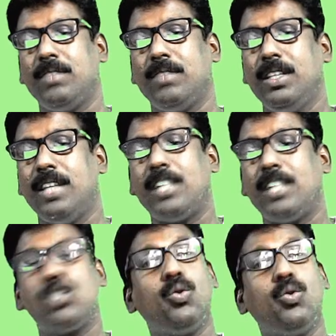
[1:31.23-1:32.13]
That
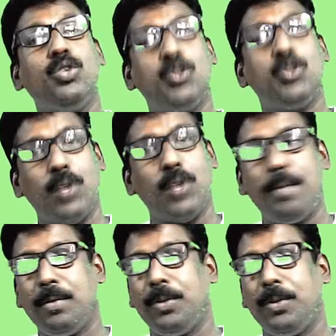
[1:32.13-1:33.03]
is 2 into
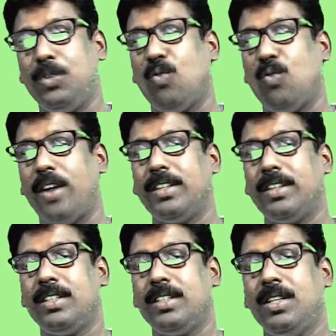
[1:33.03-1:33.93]
2a into 1.
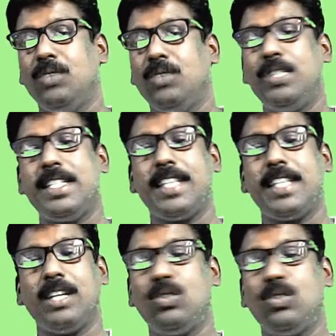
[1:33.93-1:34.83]
Which is
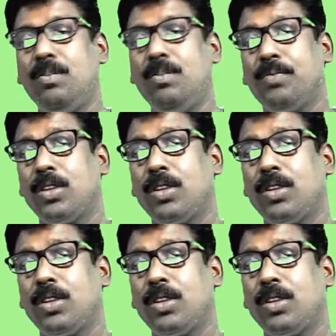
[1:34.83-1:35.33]
equal to